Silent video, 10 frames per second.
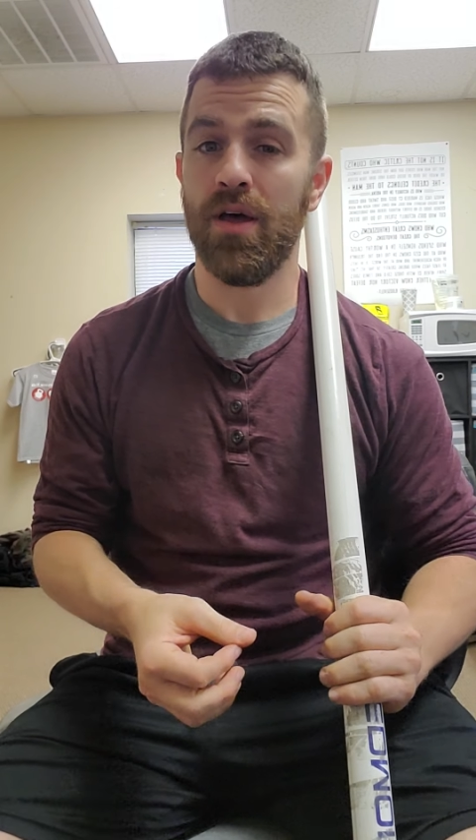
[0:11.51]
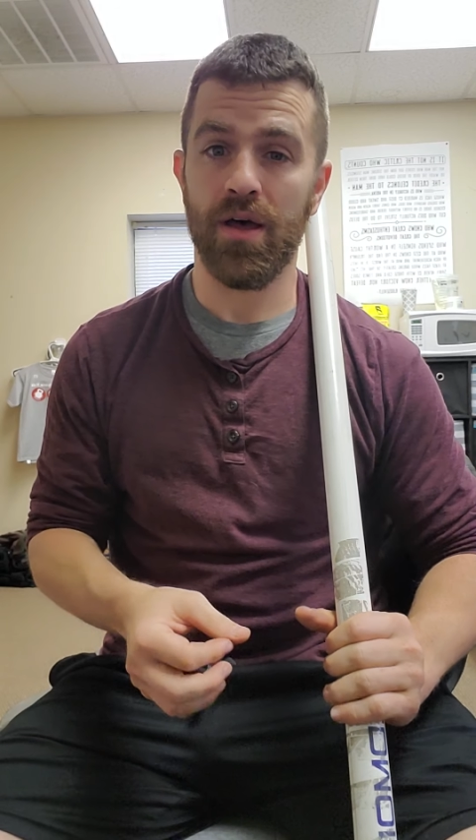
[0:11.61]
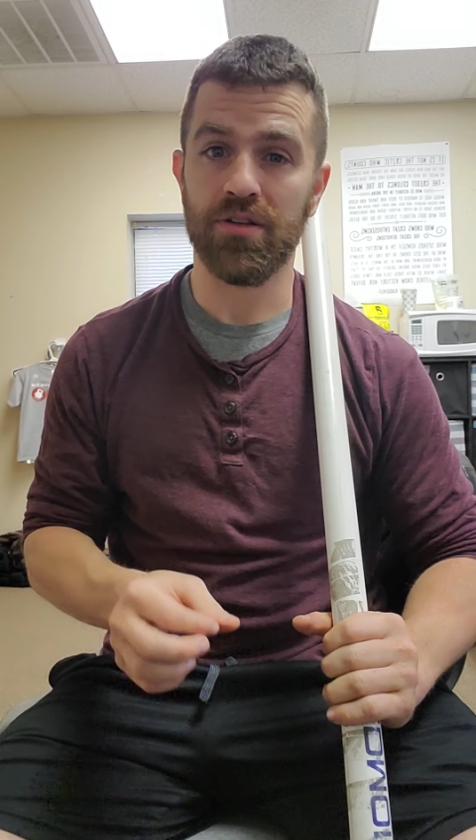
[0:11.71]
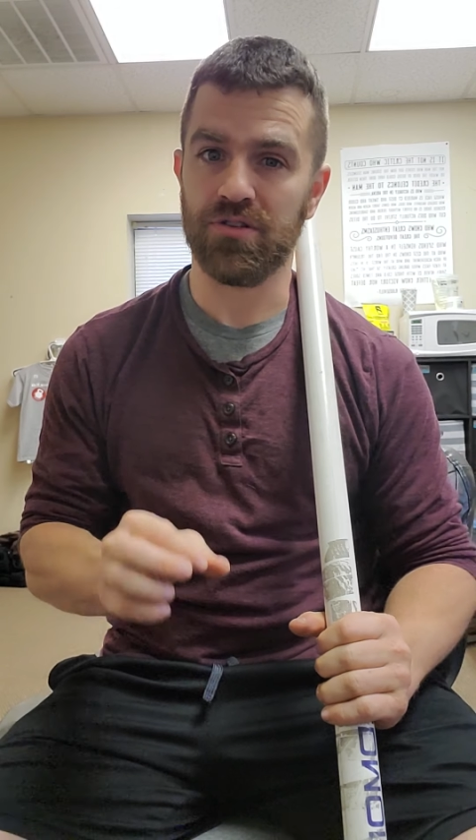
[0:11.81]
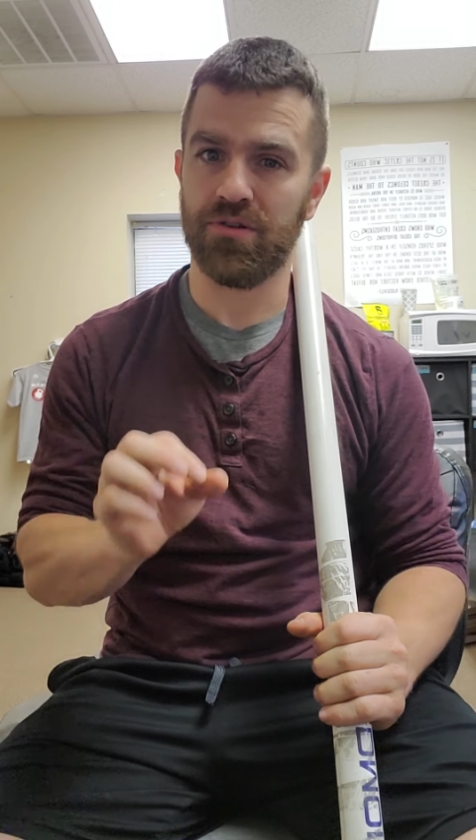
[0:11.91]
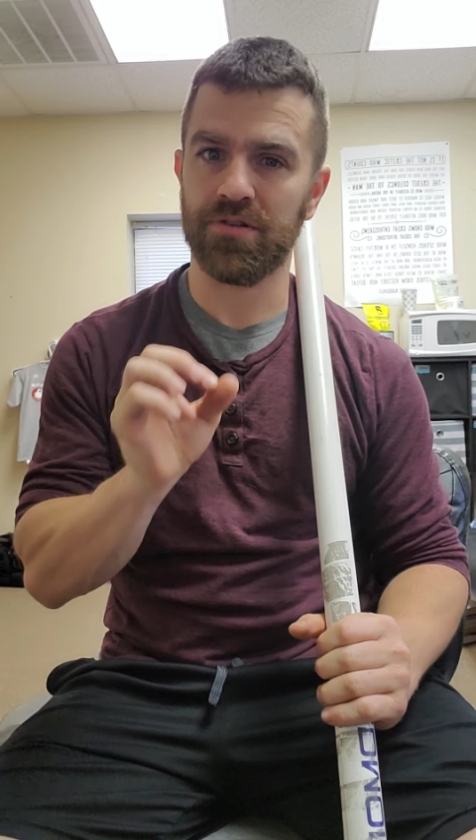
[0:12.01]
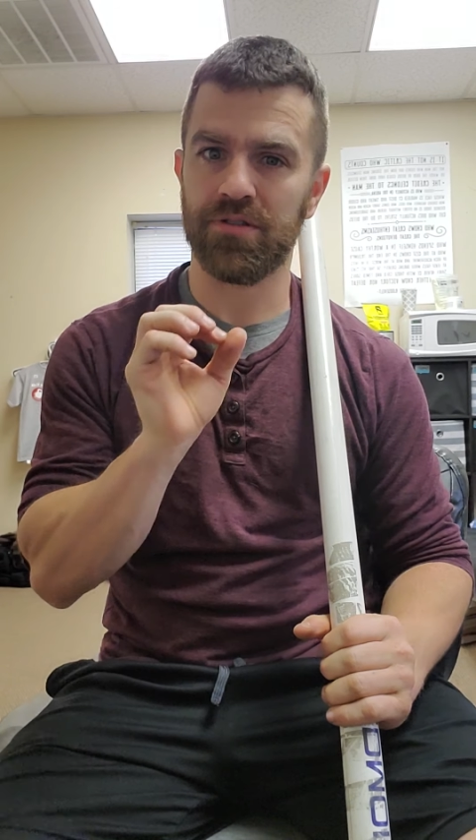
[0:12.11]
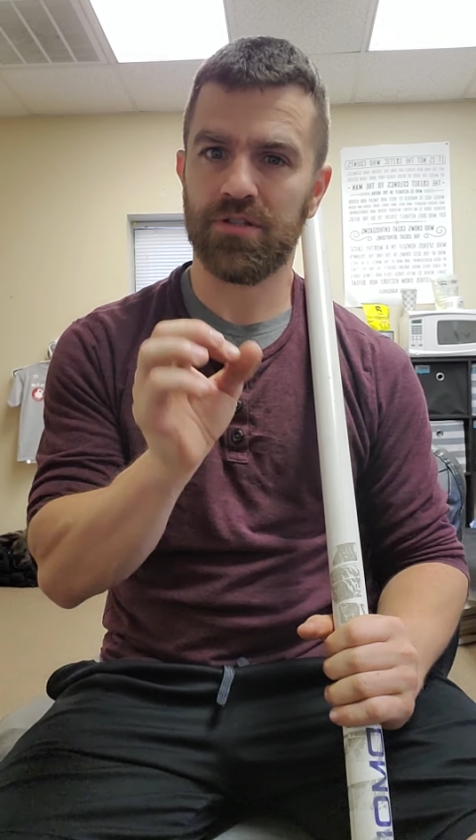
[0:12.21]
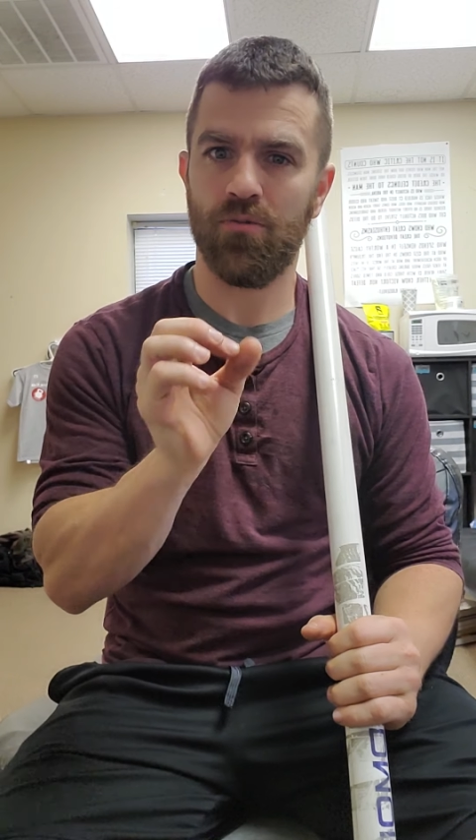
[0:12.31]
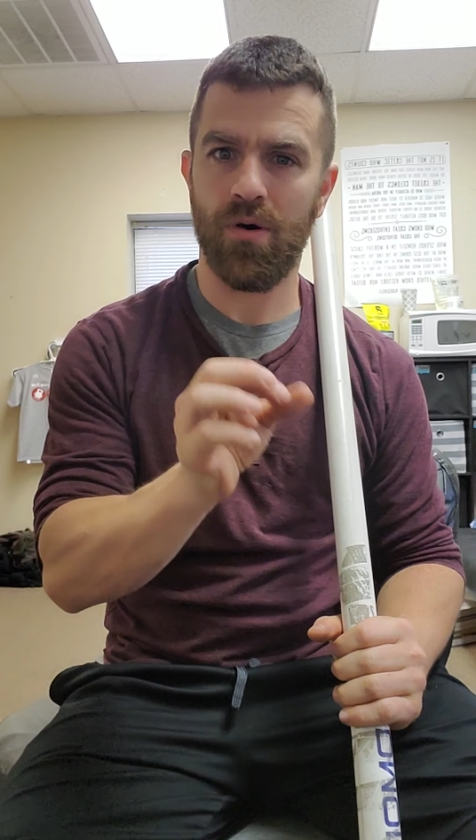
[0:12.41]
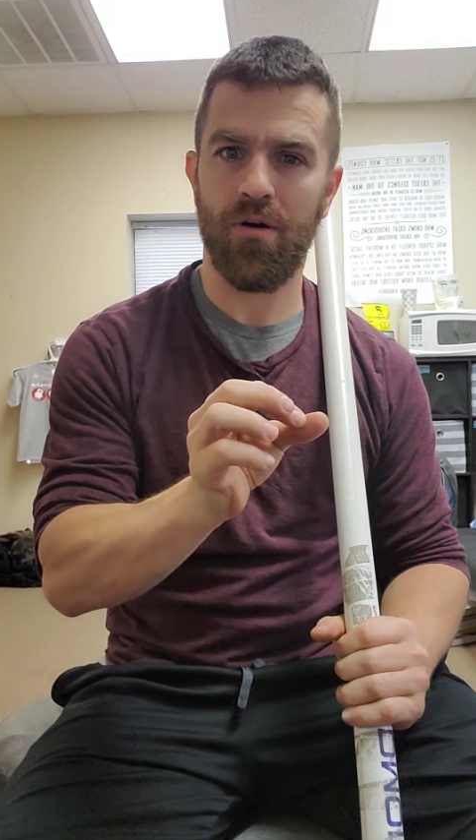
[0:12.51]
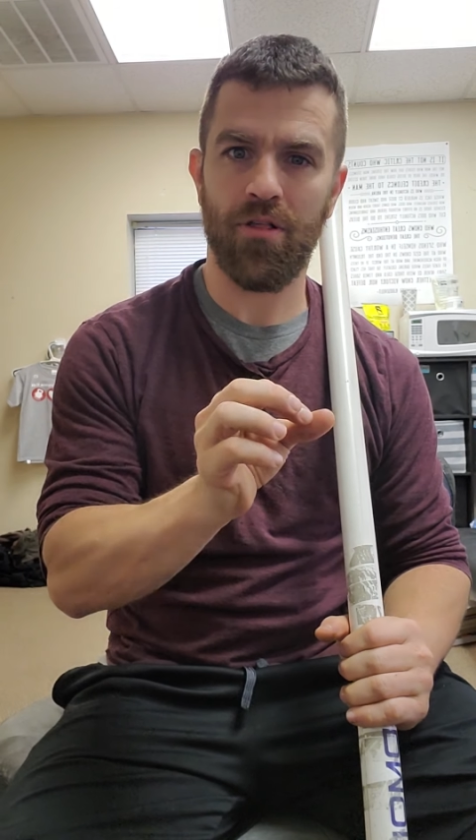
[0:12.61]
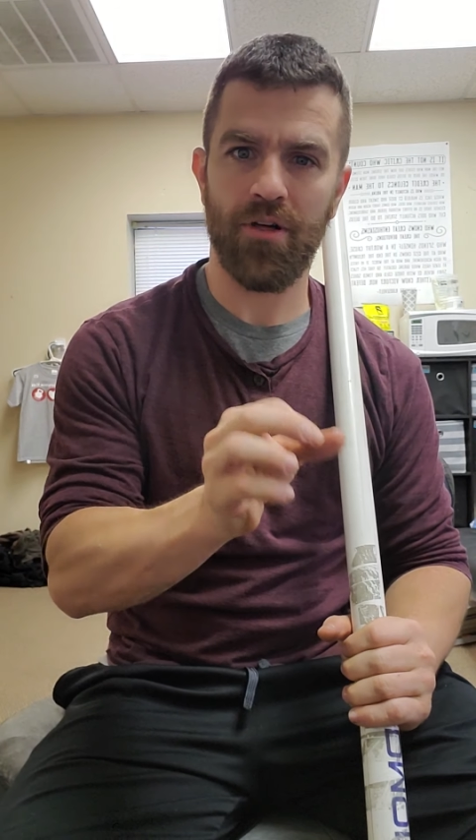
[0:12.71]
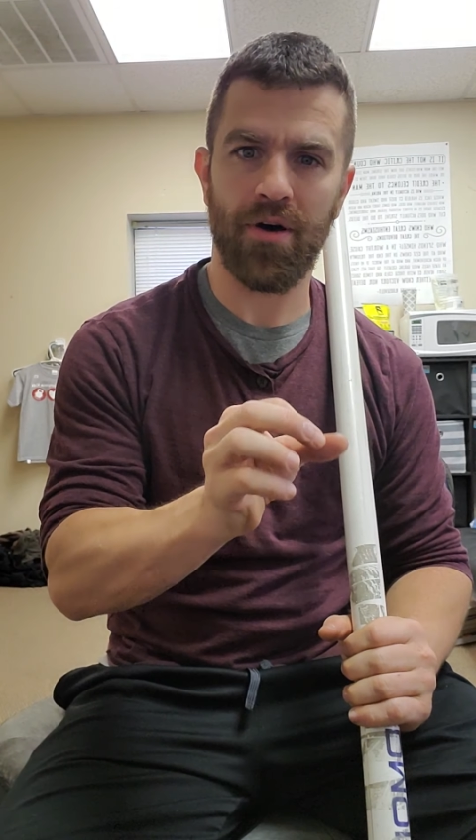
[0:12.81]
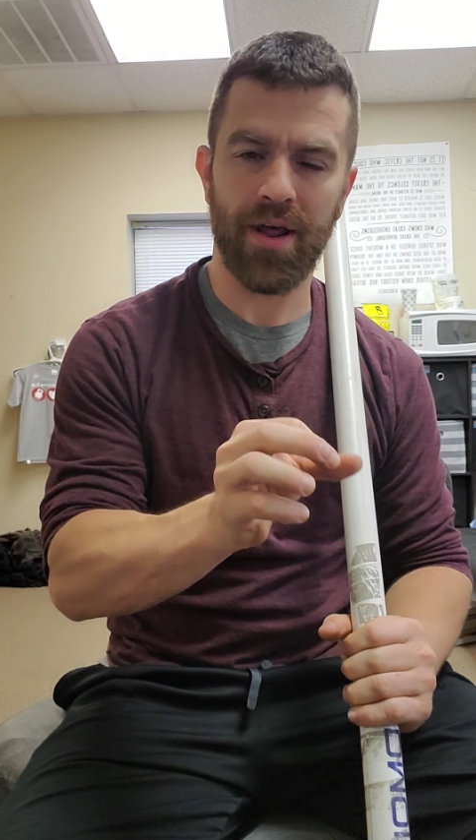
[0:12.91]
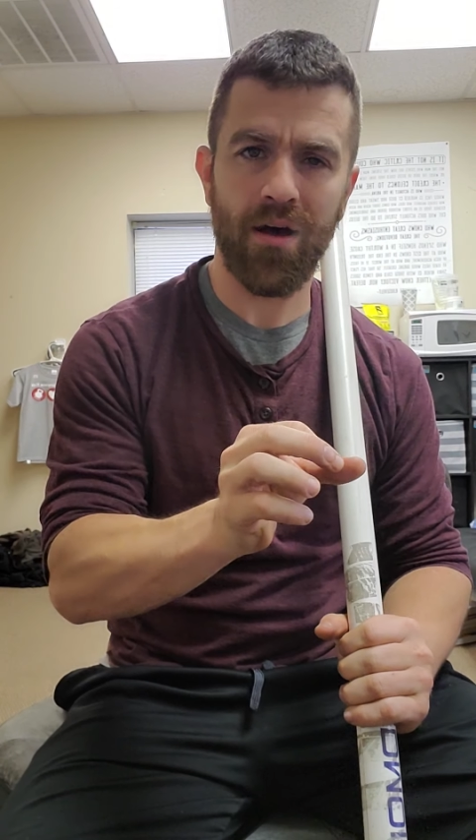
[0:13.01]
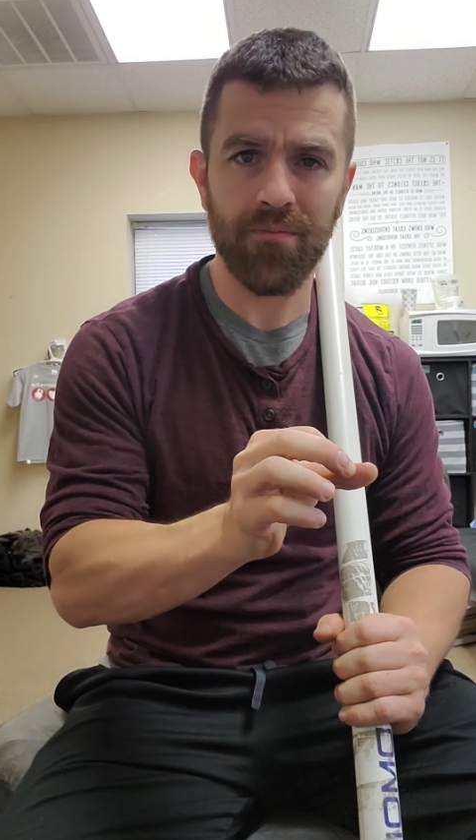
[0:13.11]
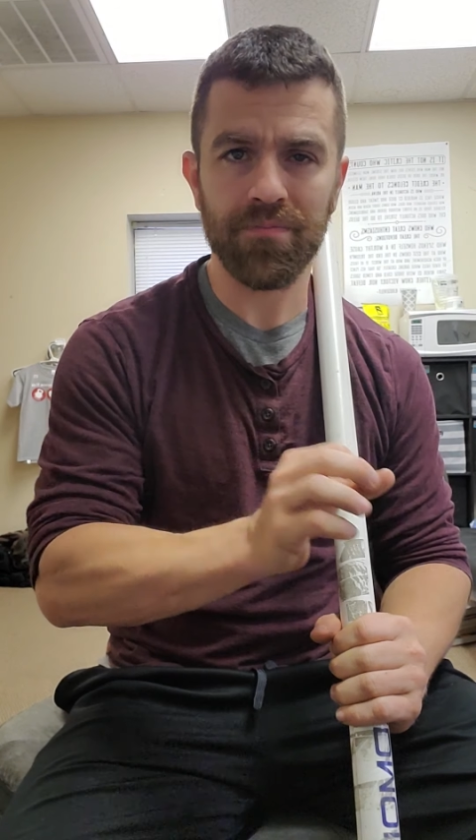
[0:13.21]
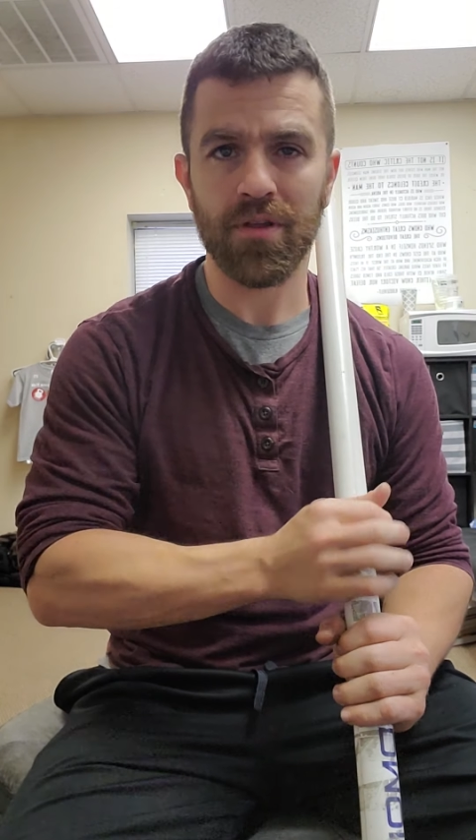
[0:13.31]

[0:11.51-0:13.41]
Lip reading: as long as it's well thought out